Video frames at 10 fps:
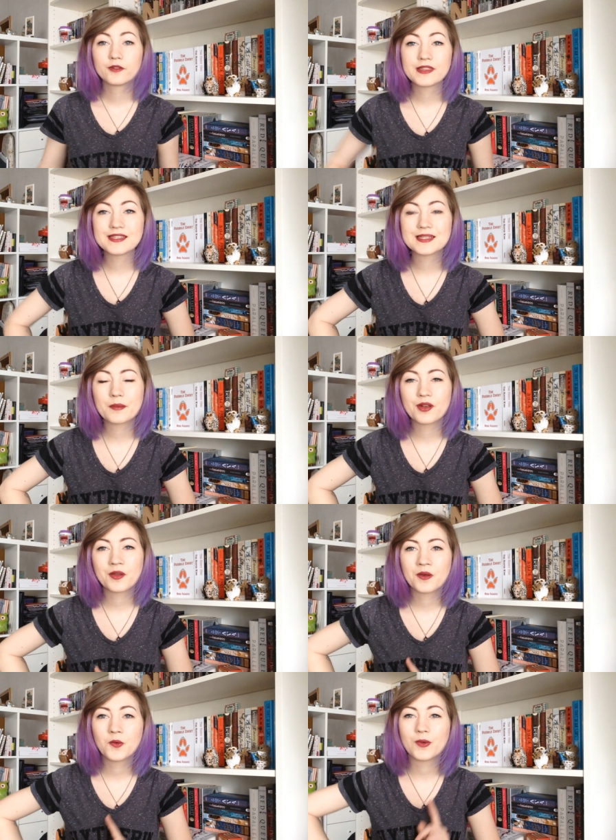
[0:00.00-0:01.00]
For this, I'm
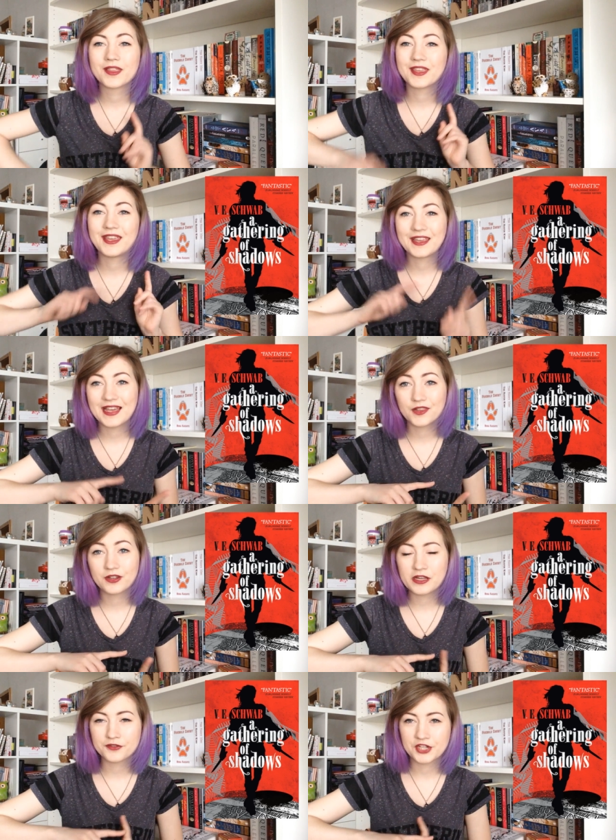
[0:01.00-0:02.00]
gonna go with A
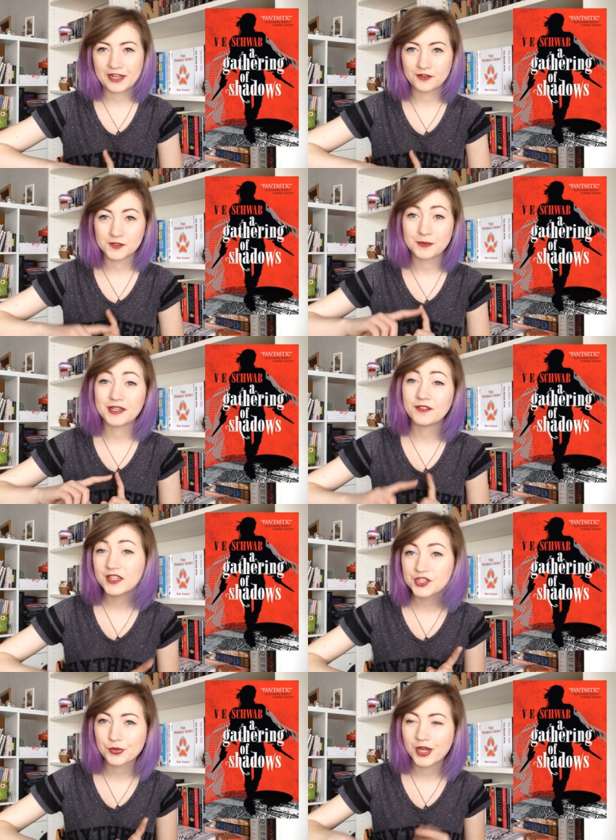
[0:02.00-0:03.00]
Gathering of Shadows by V
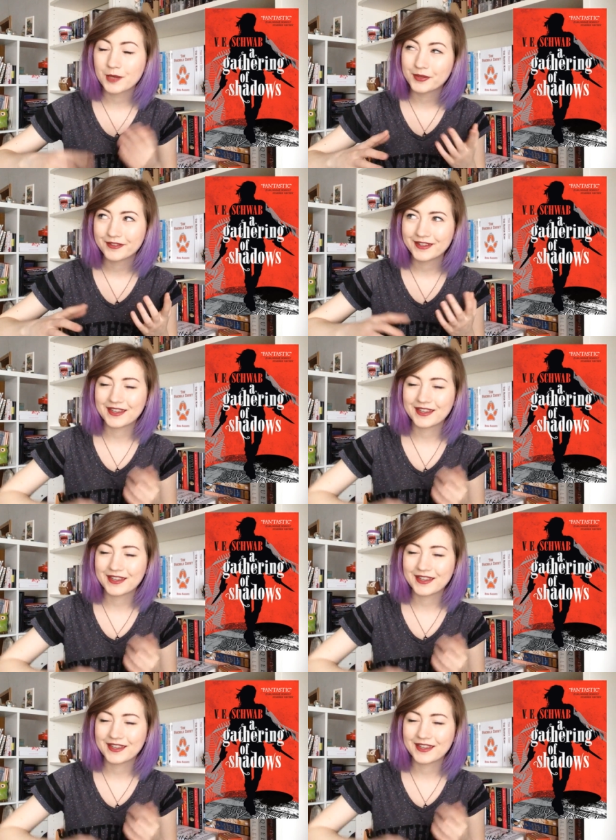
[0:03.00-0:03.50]
E Schwab.